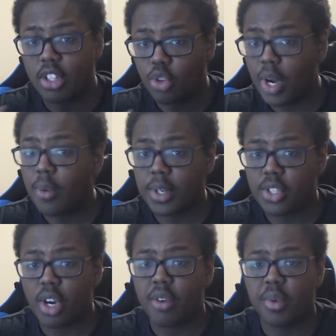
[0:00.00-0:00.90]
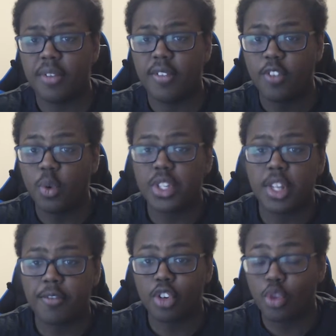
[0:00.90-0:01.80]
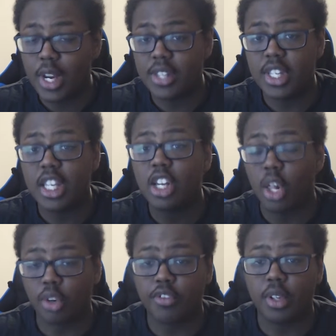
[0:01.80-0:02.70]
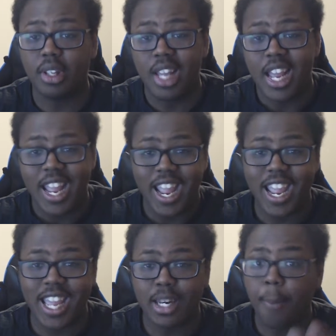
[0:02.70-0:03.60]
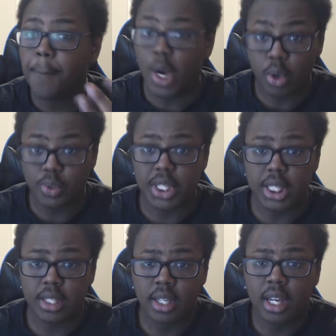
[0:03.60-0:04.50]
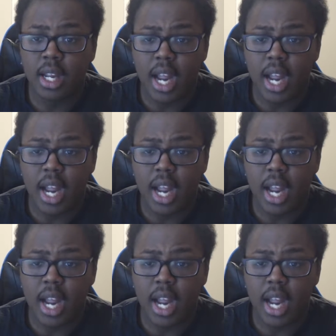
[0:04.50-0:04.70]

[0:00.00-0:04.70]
It's a great one to start off with if you want something crazy, colorful, and poses.